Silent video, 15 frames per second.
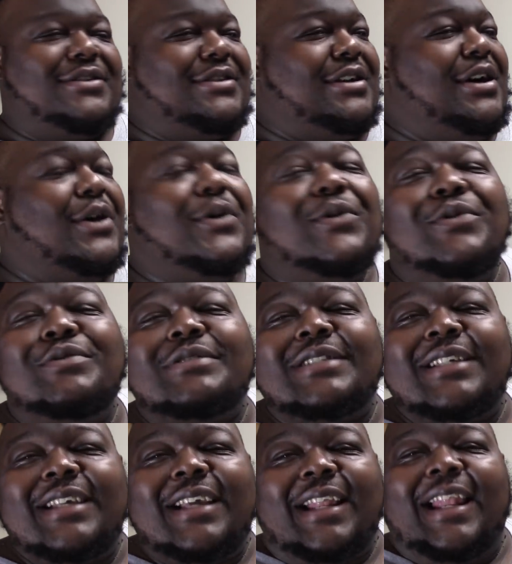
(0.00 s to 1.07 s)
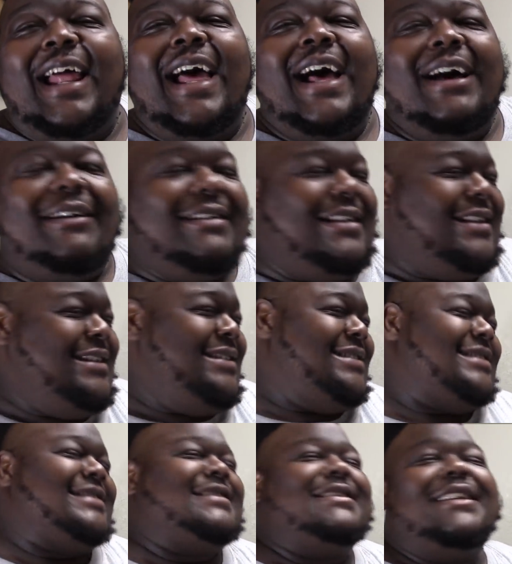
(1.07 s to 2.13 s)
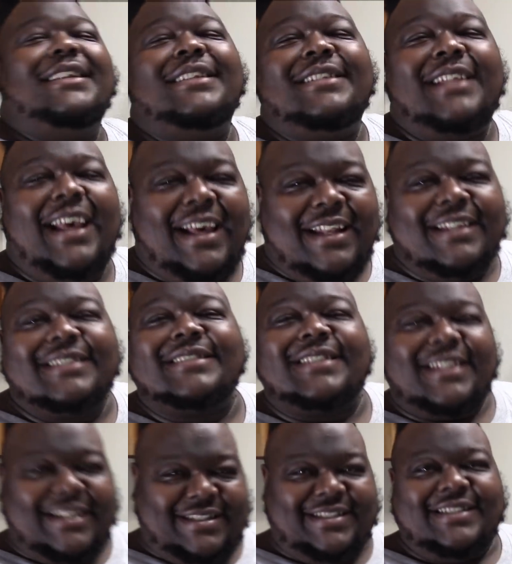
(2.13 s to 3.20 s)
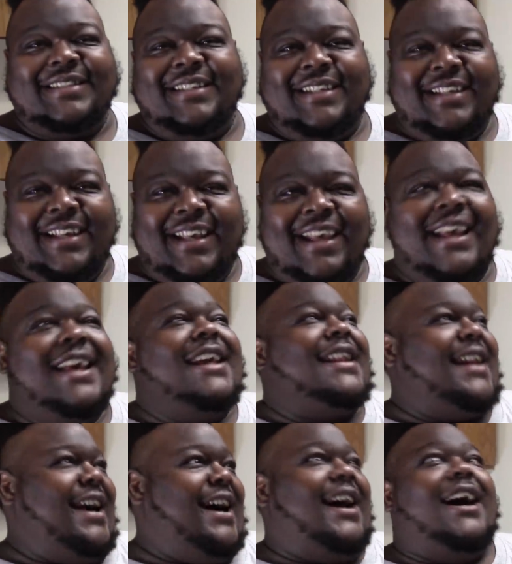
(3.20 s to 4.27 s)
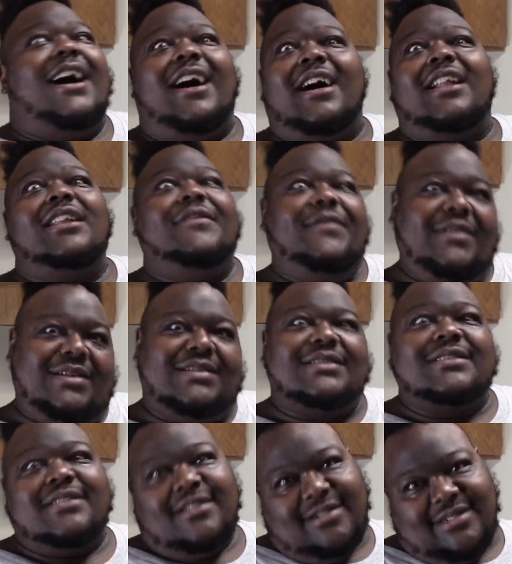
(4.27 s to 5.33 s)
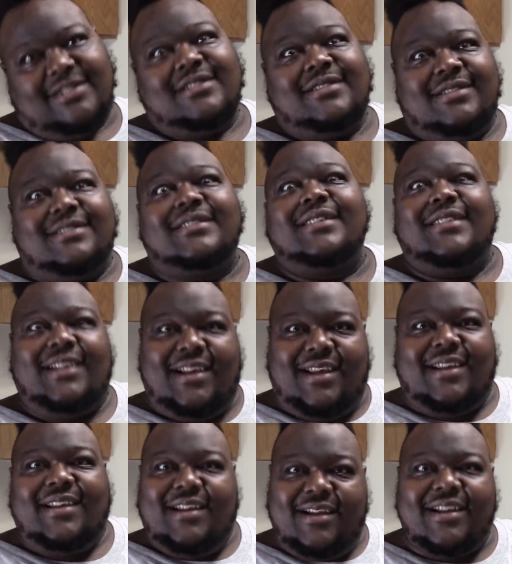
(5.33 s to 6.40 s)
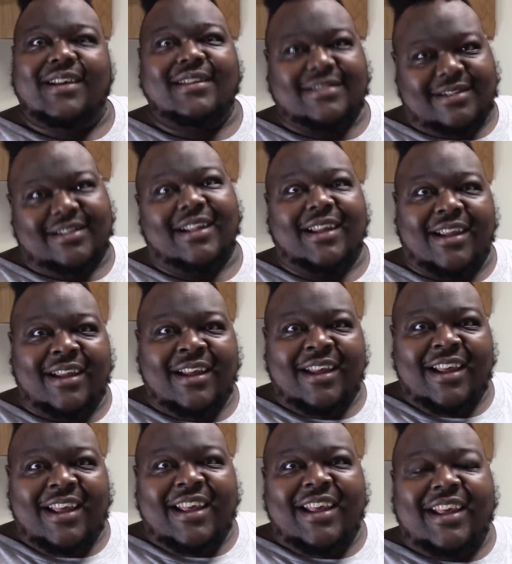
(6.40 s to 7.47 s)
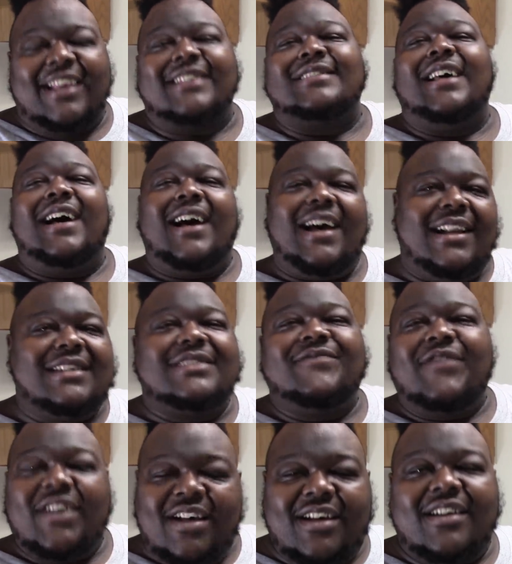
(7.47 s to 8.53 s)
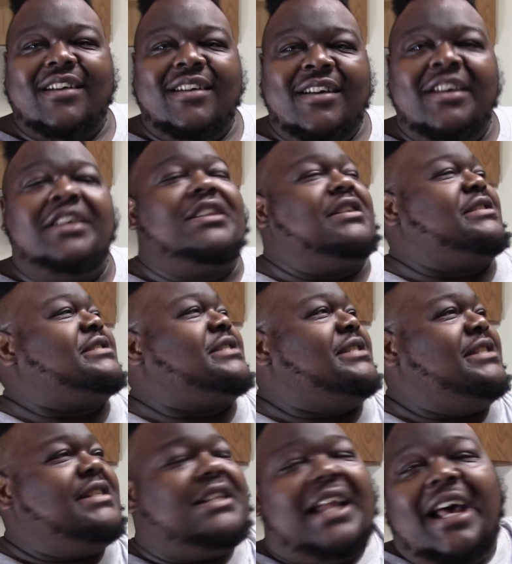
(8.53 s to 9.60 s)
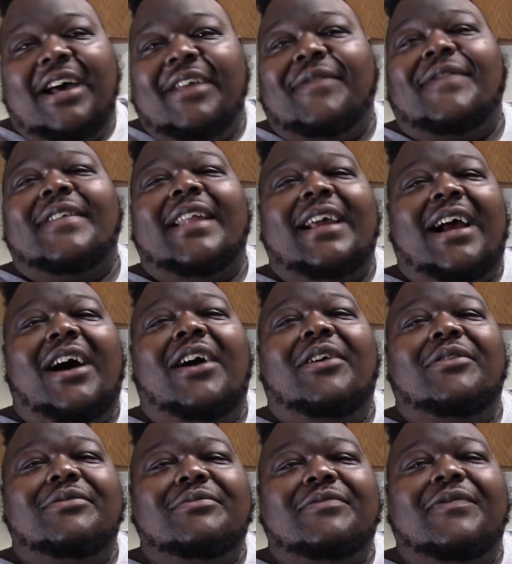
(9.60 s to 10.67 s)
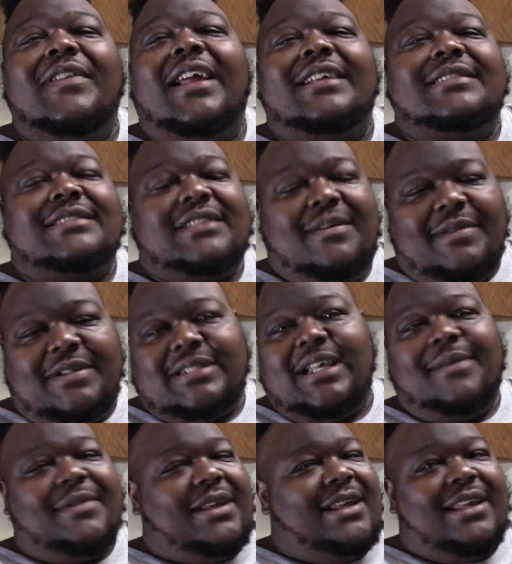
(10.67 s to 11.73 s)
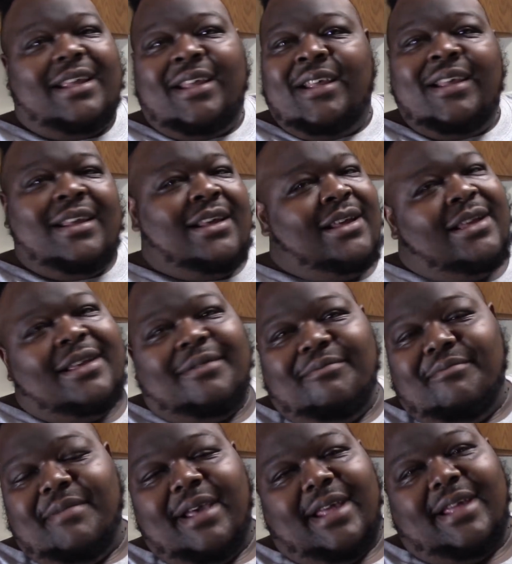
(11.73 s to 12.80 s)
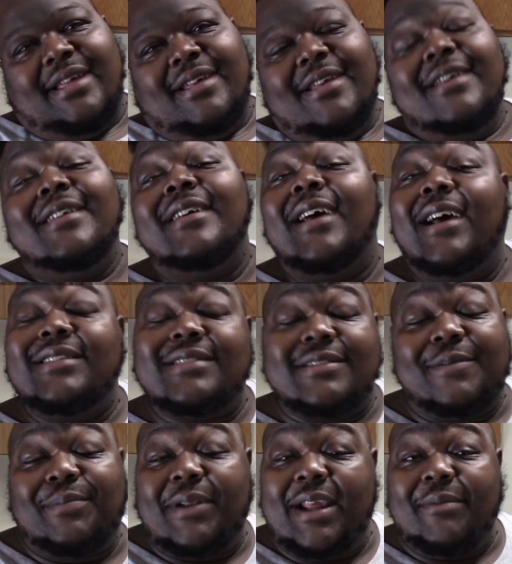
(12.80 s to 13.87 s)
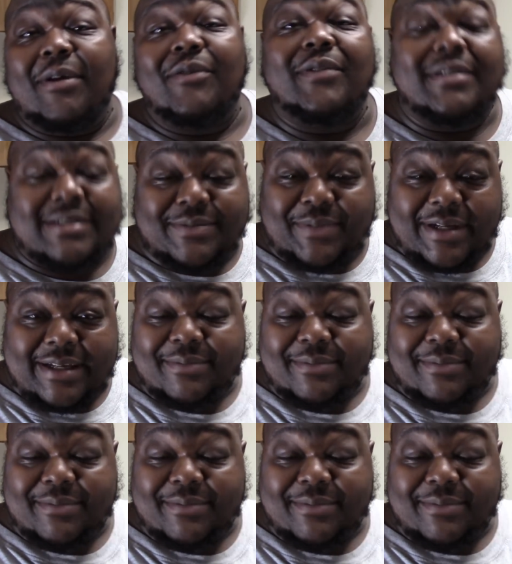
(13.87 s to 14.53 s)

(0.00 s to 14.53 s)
cozy, cloudy in Dallas, Texas. Now, all of a sudden, today and yesterday, it's hot as fuck. The sun out. It feel like all feel like summertime again. Man, I should have planned my recipe